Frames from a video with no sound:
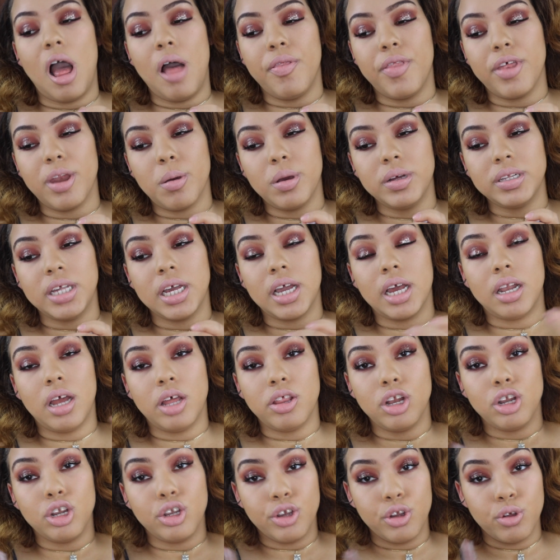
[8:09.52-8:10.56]
Then I'm going to take
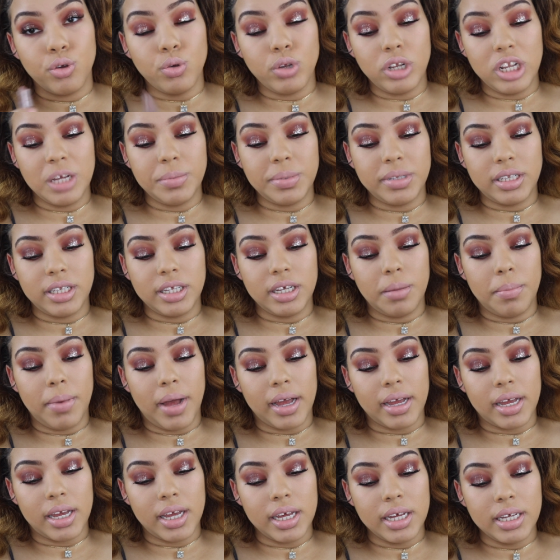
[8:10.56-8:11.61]
another nude lipstick
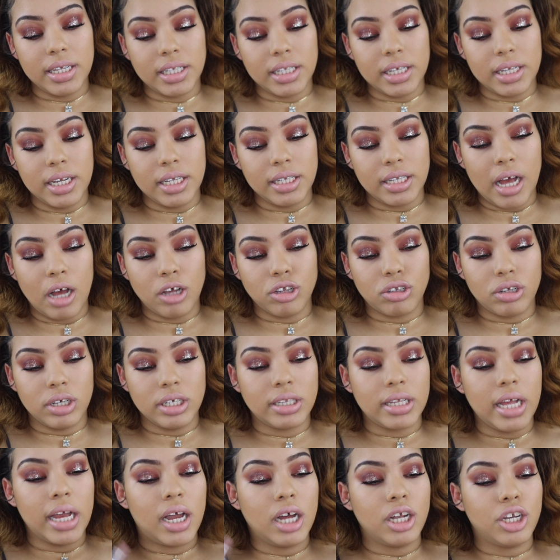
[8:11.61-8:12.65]
by Kiss, and it's
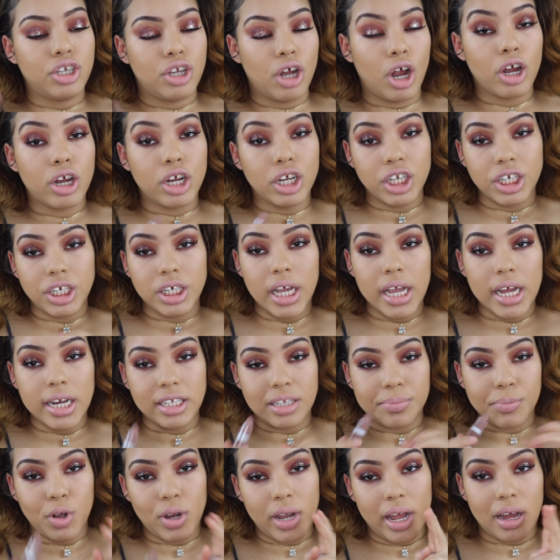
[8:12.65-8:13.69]
like a darker shade.
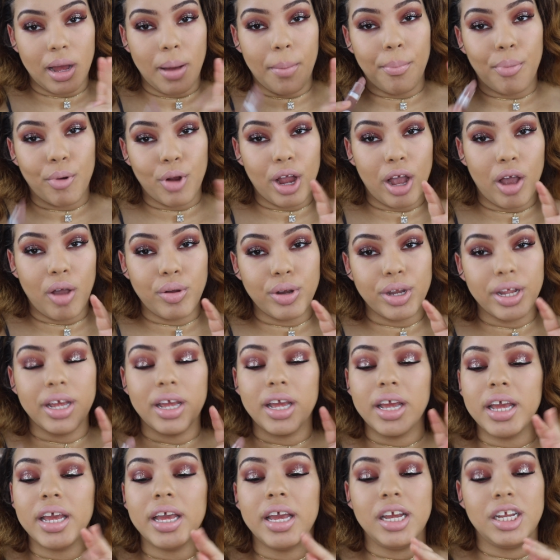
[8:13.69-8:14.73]
It's more like a
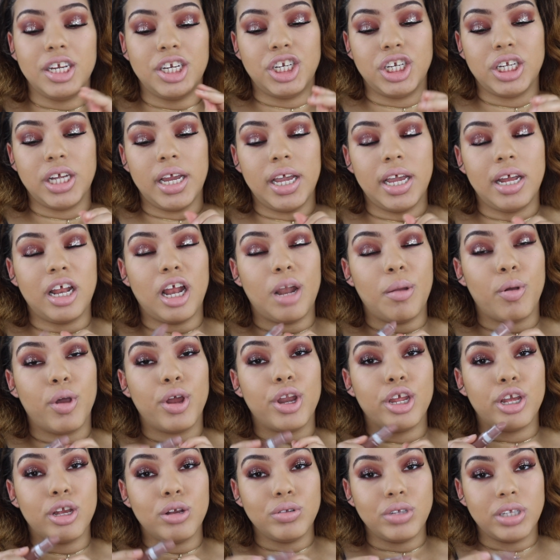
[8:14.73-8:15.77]
brown-ish shade, and I'm
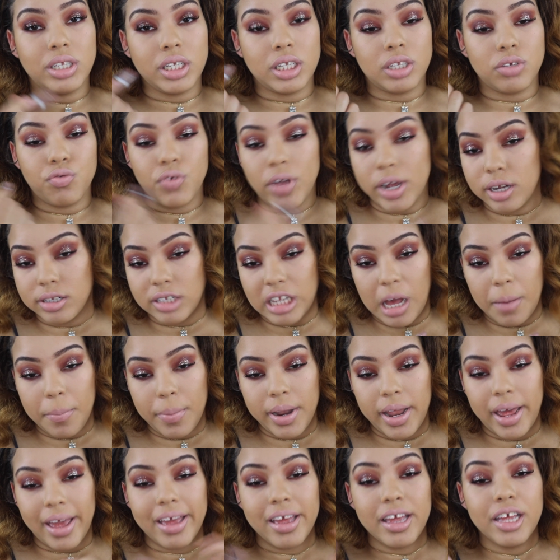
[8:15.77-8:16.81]
going to use this right on top of
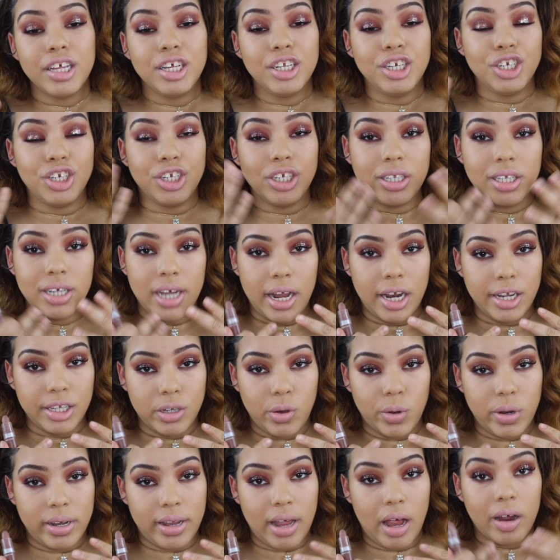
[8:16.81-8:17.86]
that just to kind of
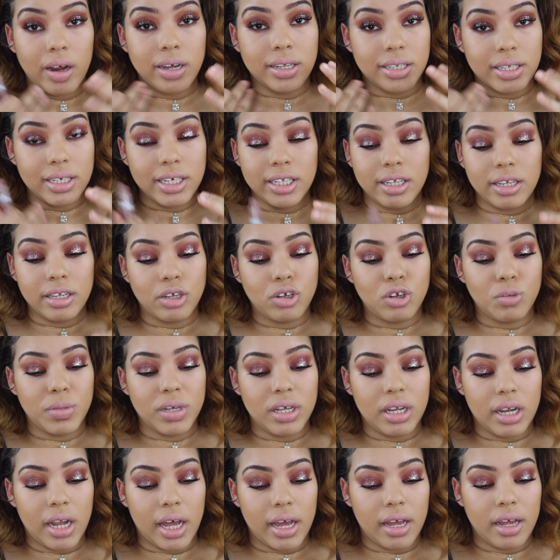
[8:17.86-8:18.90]
tone it down because it is a little
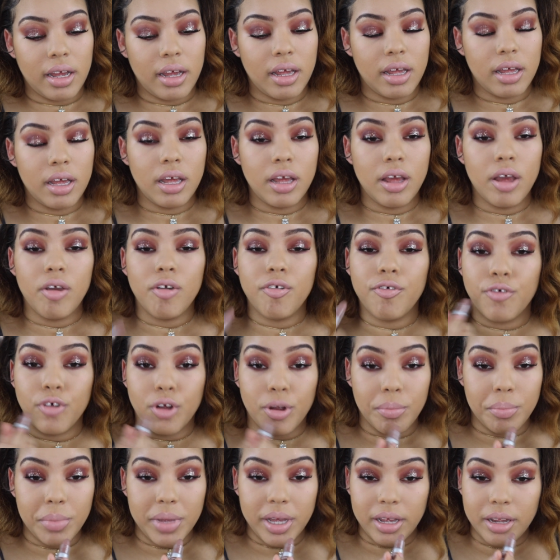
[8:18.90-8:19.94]
bit light
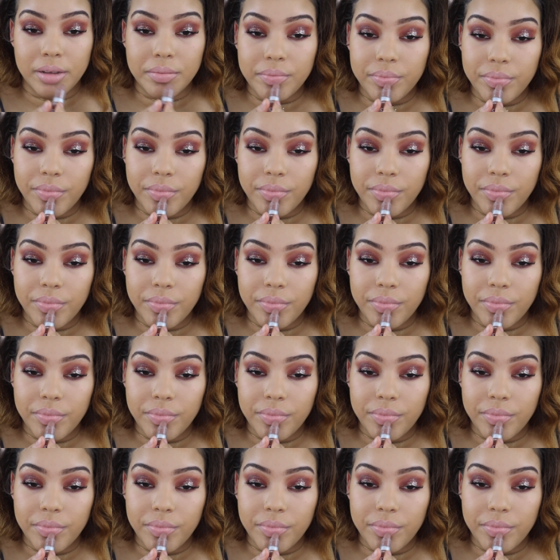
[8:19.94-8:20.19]
for me.